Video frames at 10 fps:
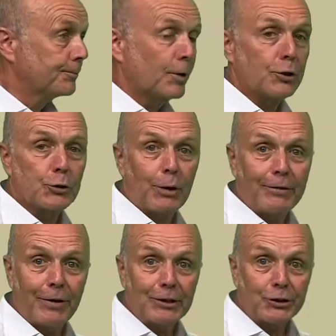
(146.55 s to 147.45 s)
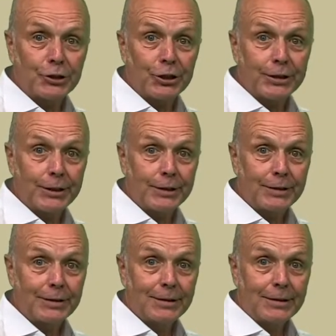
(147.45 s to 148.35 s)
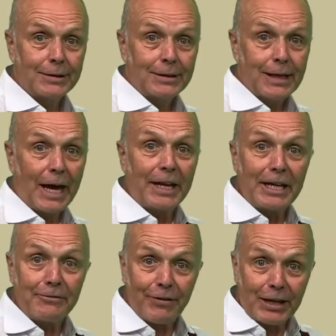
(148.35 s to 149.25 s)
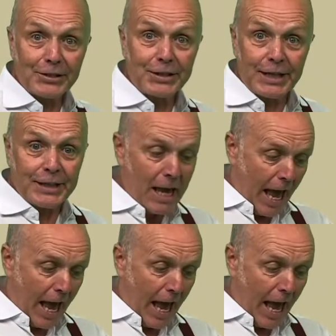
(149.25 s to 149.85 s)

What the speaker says: So I ventured, and I invested,